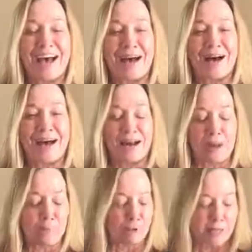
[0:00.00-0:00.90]
And
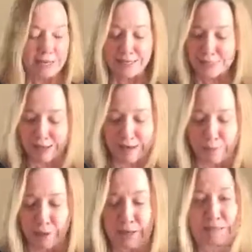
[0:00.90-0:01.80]
I'm really
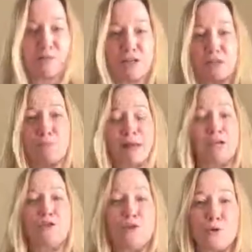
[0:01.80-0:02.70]
excited because I've just
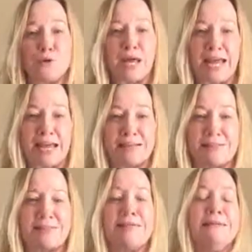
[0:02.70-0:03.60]
spent 2
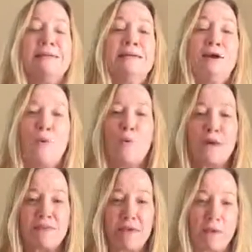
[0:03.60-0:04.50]
days
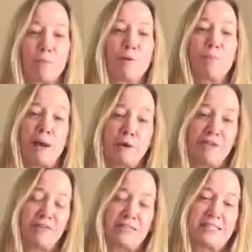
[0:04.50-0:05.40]
with him
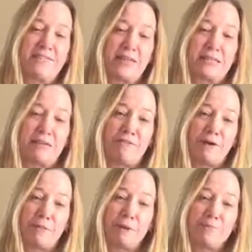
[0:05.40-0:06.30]
preparing for this event in
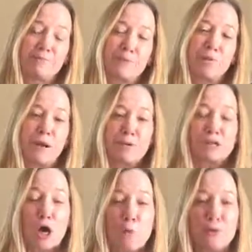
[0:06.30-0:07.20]
November. And what I
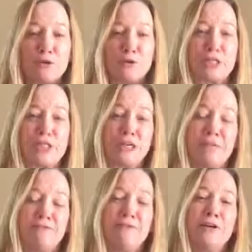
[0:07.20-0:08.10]
was hoping to
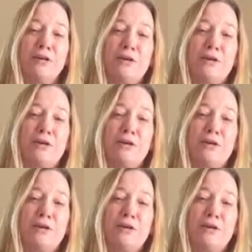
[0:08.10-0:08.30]
achieve